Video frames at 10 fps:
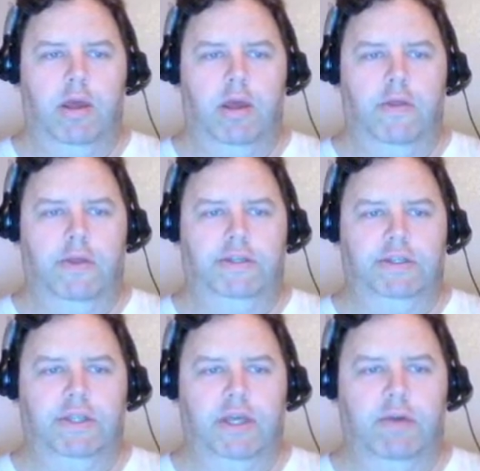and this is
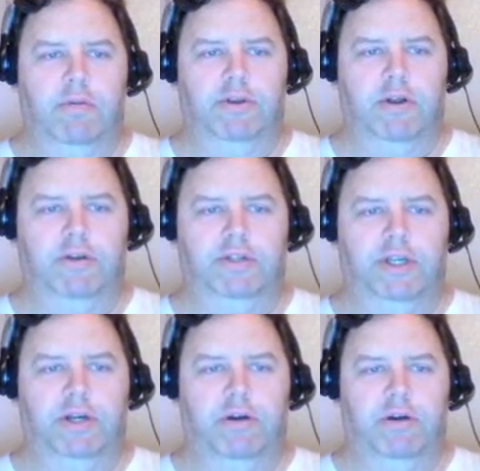the return
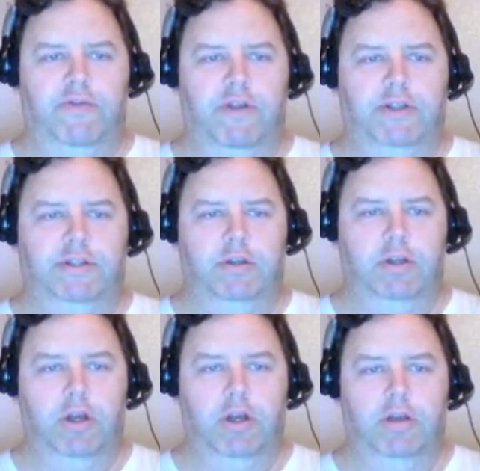zero if it's
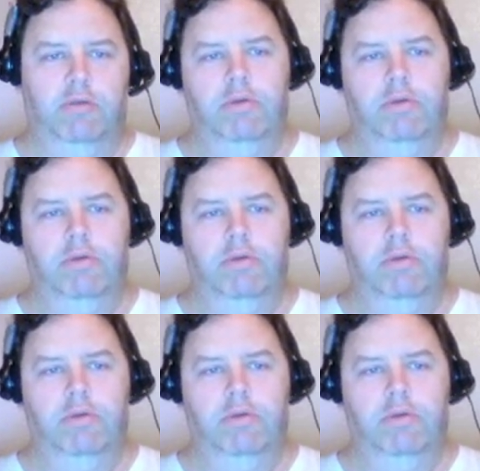good,